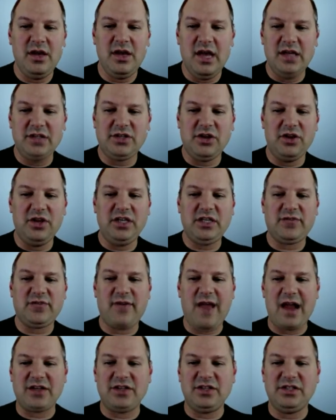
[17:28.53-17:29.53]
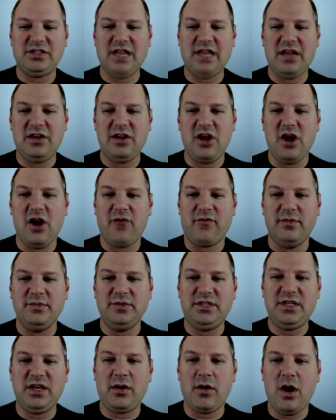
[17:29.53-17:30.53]
And so these fractions tend to go from
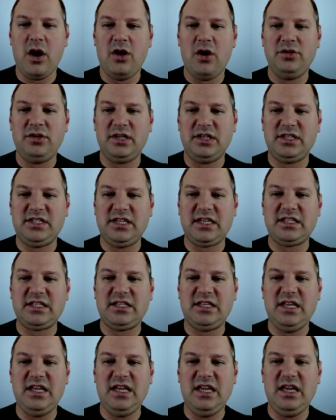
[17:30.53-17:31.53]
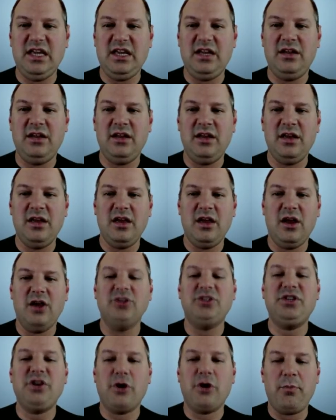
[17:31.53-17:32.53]
0 to 16,
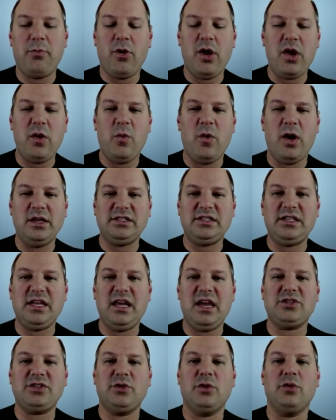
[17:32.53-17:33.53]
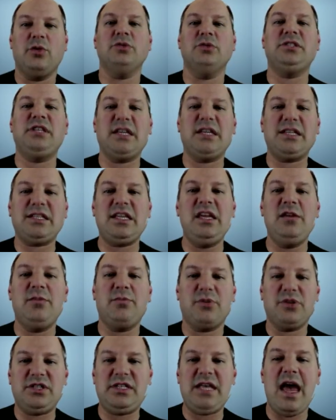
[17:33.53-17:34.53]
0.16 or
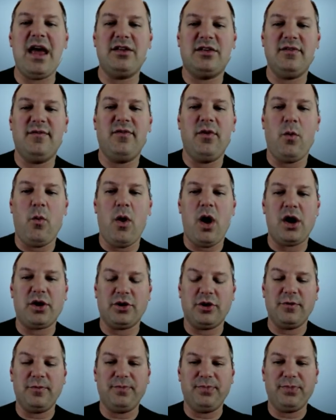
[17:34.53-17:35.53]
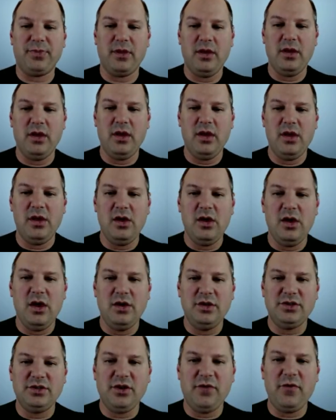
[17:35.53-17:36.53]
16% of the water.
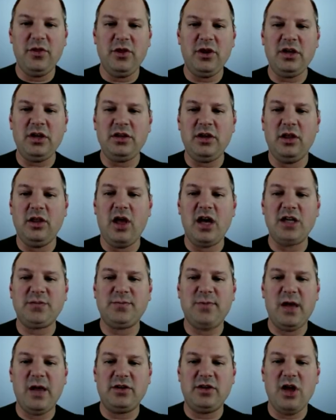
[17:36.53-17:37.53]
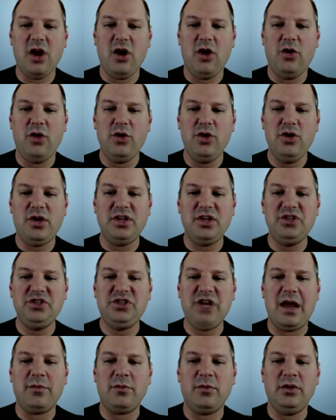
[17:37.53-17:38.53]
So if we look at the Loess Plateau, you can
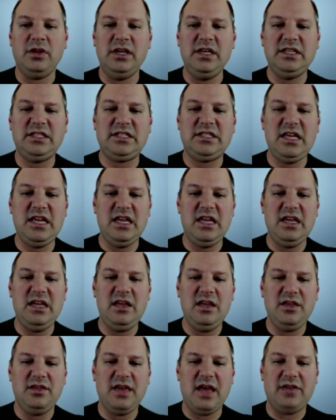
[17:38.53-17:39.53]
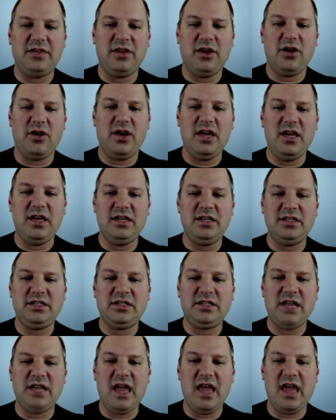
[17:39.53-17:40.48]
generally see that there is